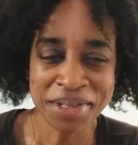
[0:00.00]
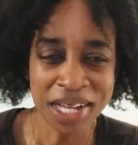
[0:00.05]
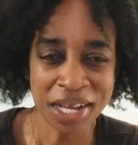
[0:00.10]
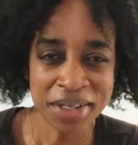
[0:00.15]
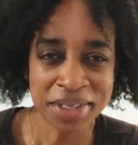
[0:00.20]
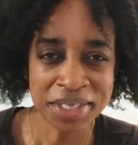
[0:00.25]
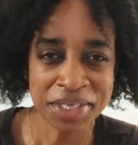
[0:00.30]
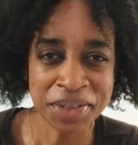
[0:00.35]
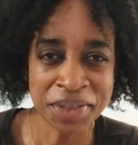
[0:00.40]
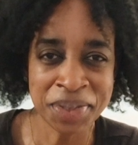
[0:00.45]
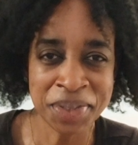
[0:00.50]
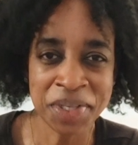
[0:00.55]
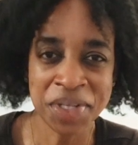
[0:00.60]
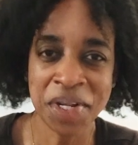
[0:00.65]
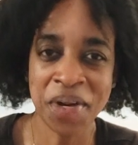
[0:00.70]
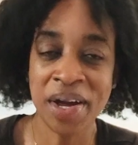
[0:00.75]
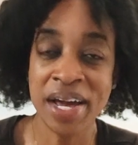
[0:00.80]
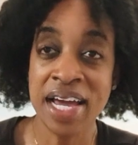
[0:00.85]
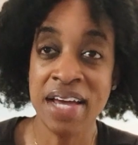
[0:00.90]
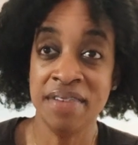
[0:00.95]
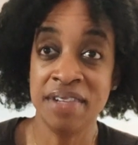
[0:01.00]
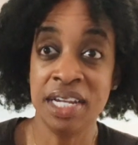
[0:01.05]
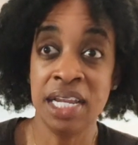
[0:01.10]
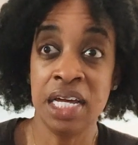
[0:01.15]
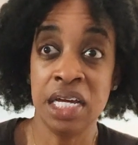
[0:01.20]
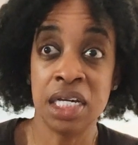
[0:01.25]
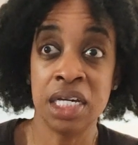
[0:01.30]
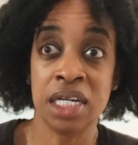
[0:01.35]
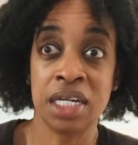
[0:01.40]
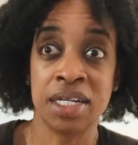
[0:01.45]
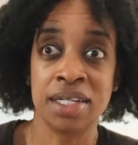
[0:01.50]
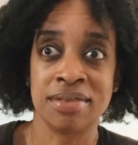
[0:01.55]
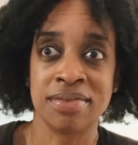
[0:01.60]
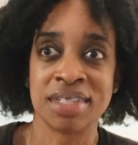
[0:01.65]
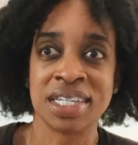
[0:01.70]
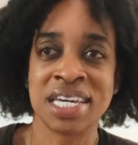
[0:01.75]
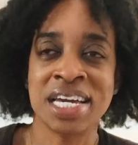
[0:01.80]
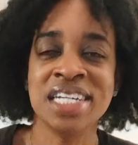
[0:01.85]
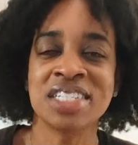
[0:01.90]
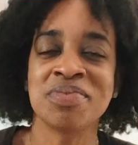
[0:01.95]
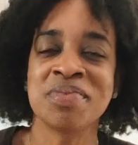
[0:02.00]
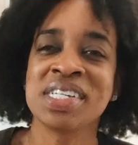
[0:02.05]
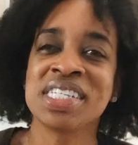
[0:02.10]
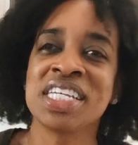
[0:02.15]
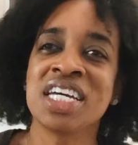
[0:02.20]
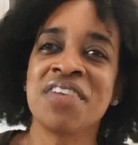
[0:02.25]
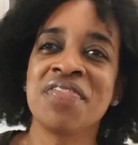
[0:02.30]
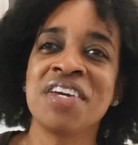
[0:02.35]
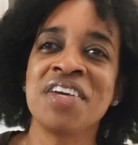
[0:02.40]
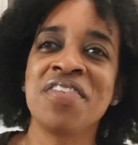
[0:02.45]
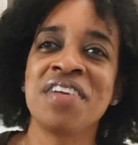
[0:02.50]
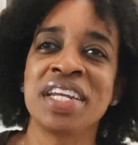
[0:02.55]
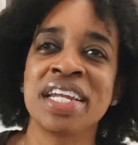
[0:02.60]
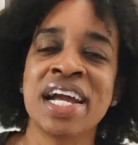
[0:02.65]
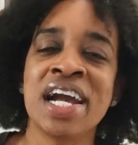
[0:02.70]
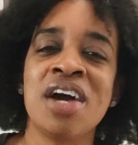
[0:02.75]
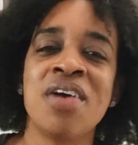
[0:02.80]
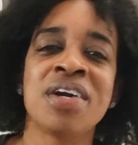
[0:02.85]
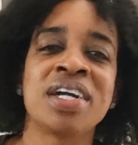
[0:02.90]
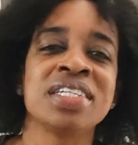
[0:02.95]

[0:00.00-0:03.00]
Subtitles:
Talking to, you know, I have to like catch myself even now,